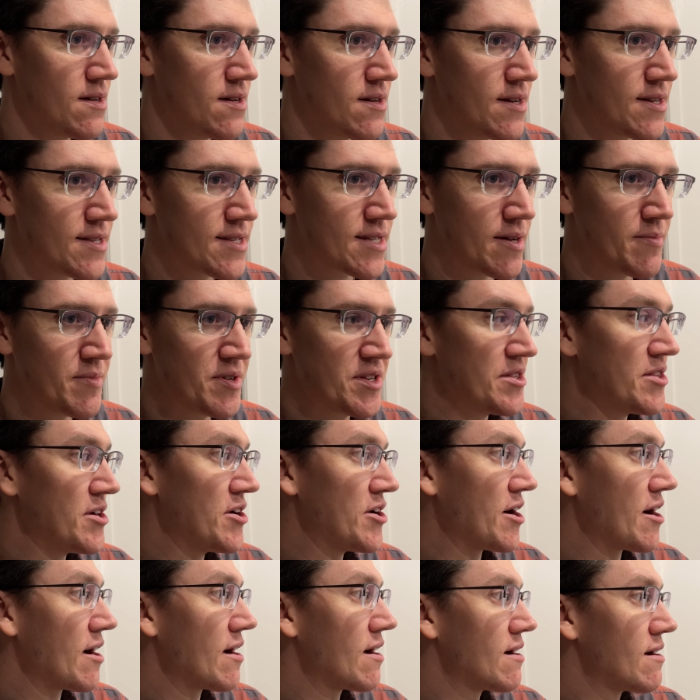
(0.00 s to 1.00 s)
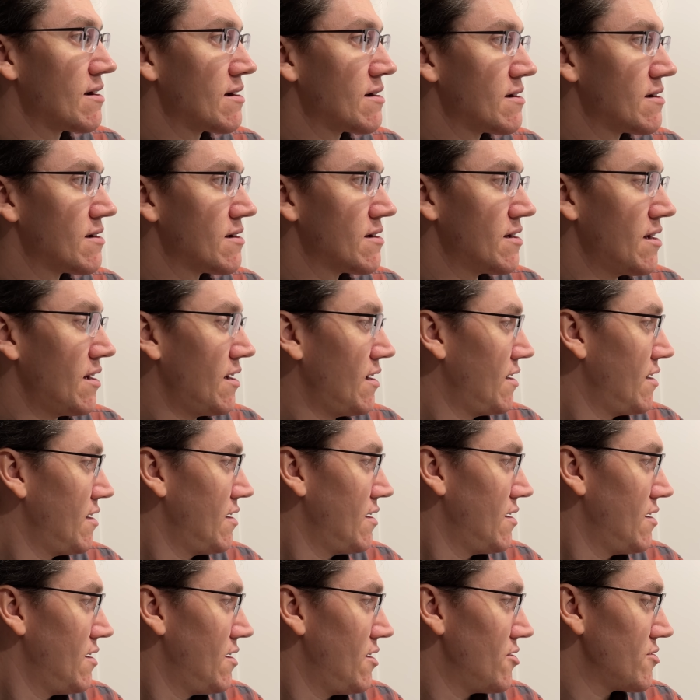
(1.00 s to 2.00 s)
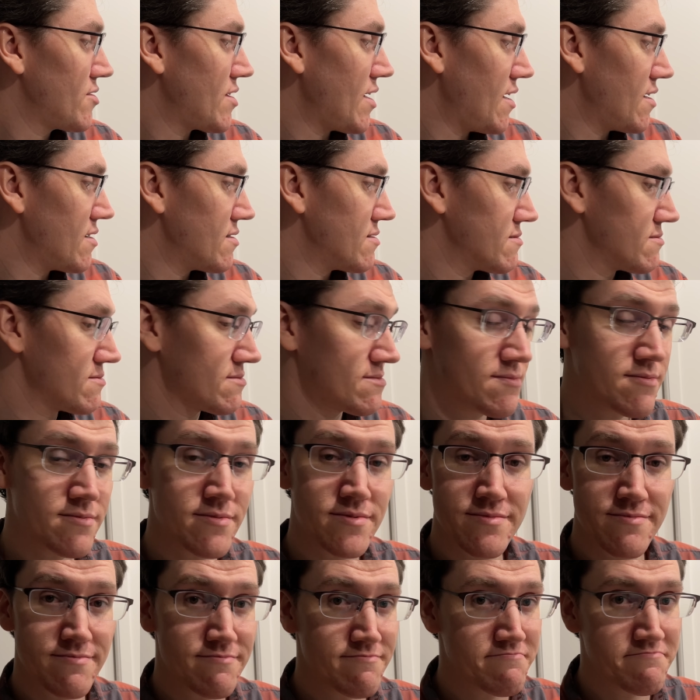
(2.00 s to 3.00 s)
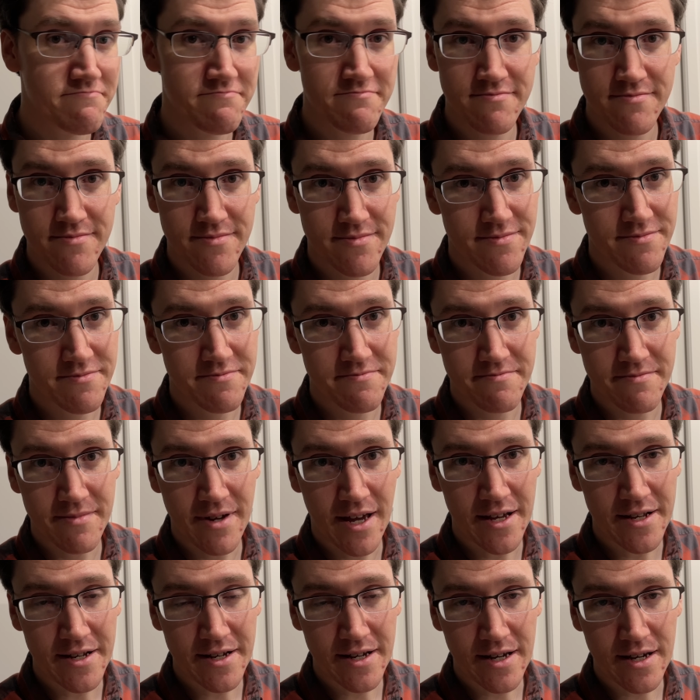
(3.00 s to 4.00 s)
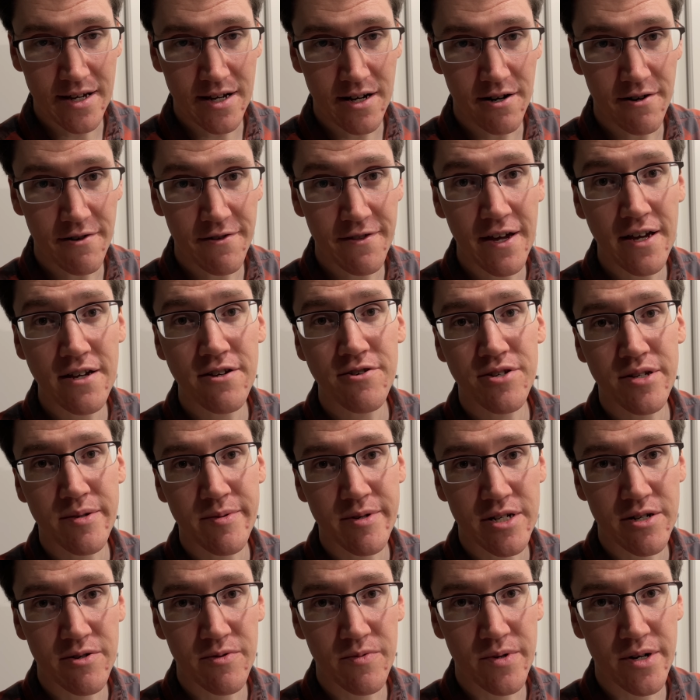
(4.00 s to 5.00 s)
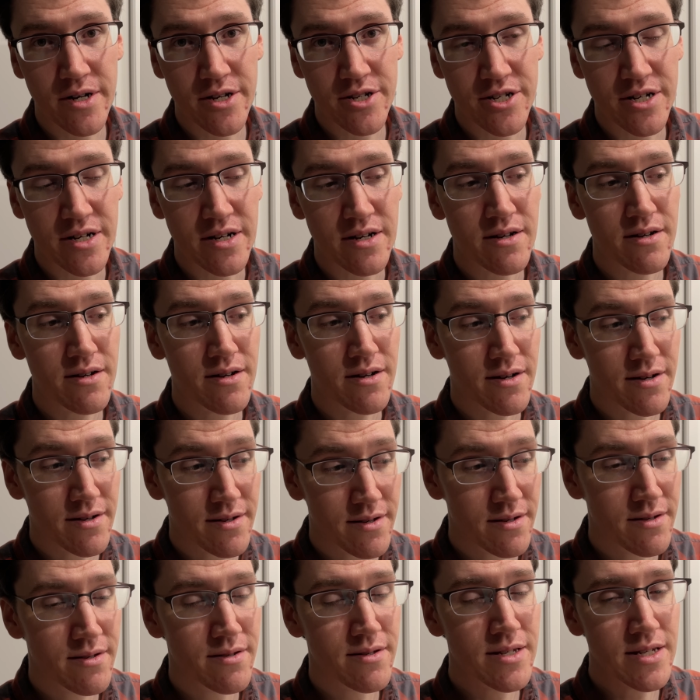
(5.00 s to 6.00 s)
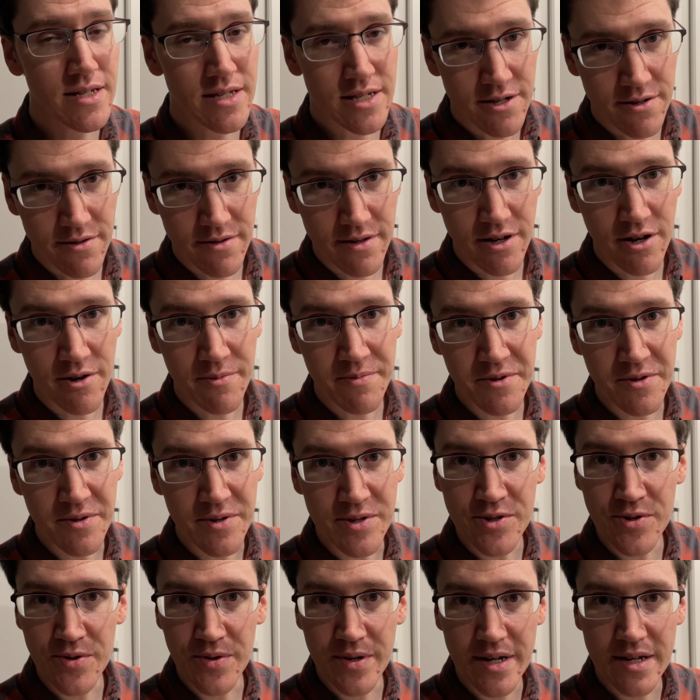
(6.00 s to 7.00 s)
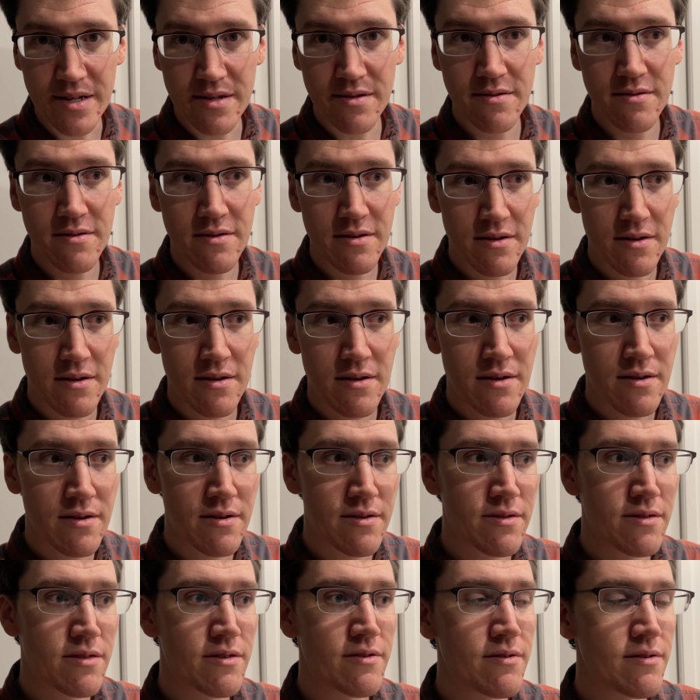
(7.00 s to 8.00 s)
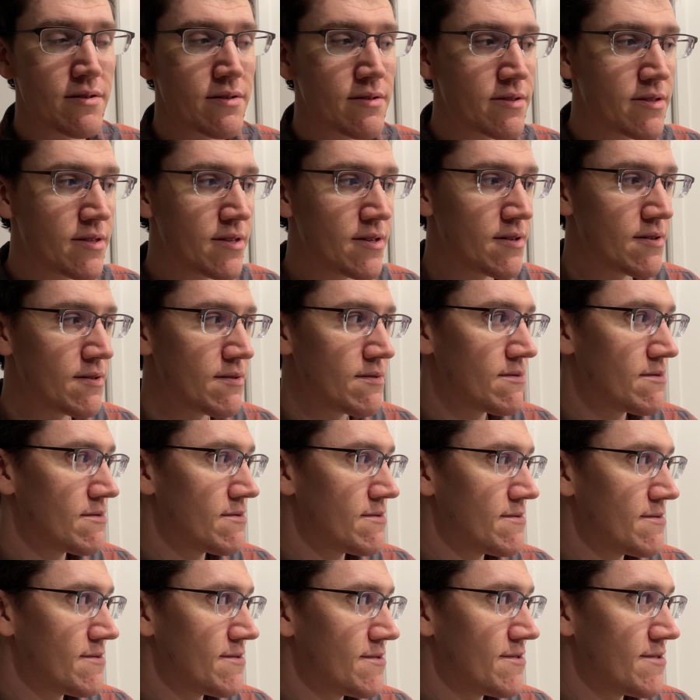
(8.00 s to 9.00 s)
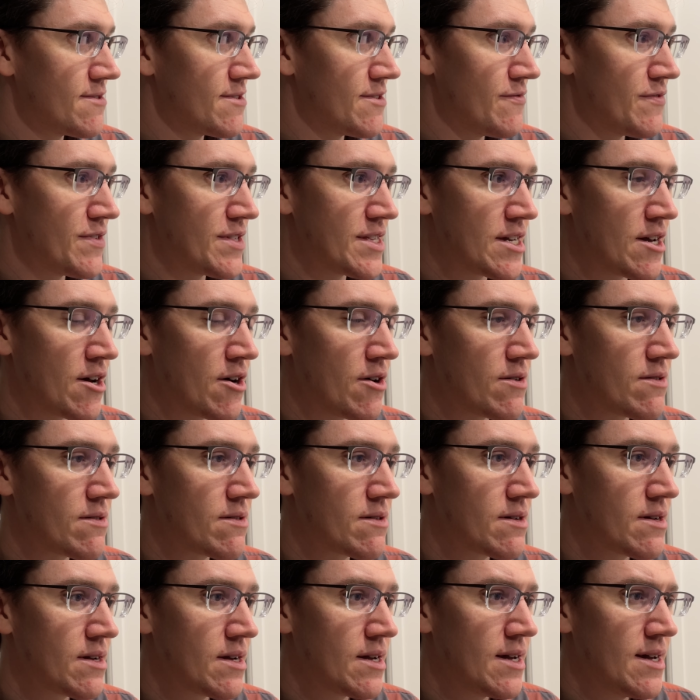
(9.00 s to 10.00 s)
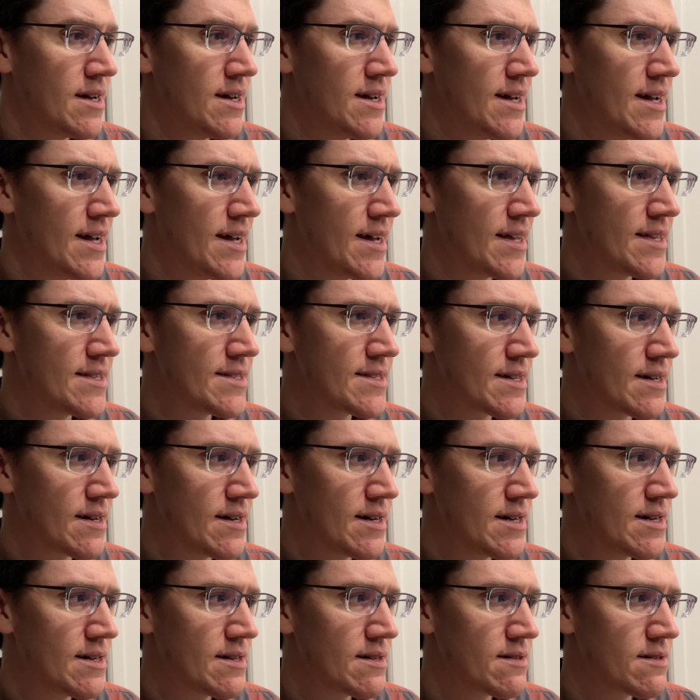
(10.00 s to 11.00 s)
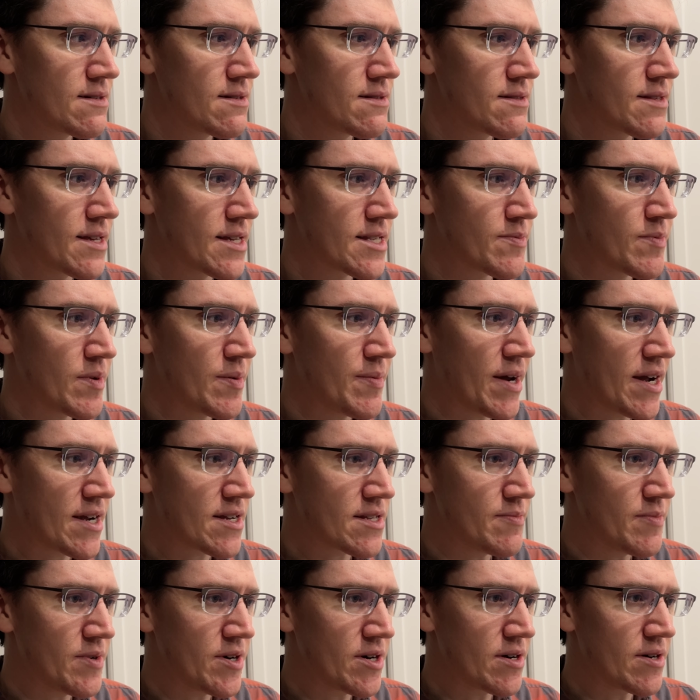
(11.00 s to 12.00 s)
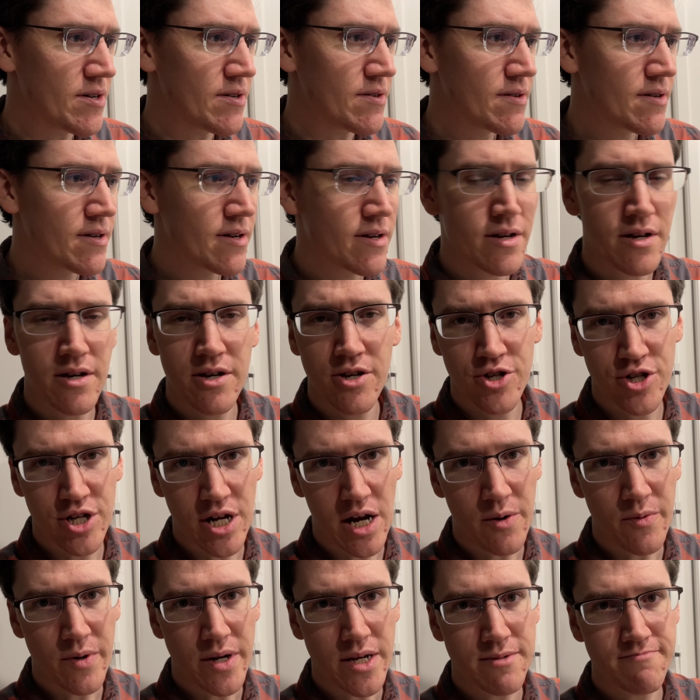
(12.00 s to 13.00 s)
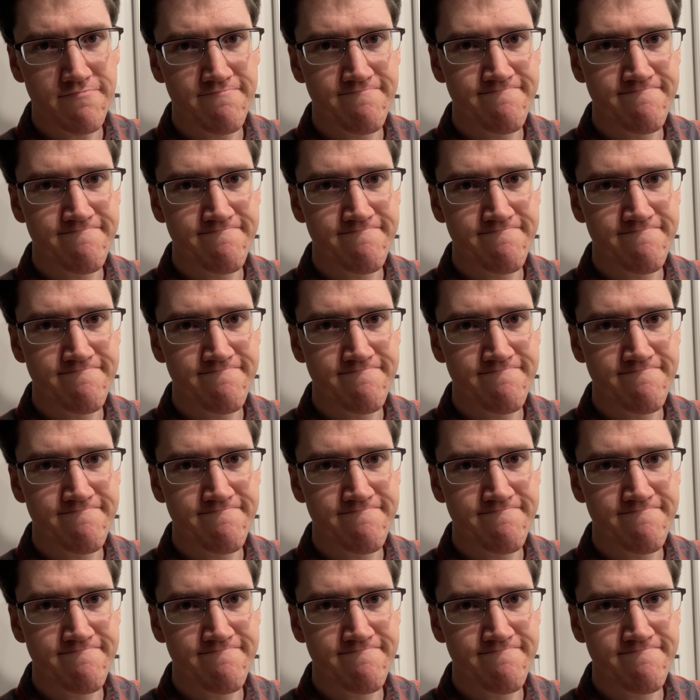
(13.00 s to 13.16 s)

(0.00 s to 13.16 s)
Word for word: it's coming along. Okay. Ending it here. Thank you so much for watching. Sincerely hope you enjoyed the the the video and uh, let's meet back tomorrow, shall we?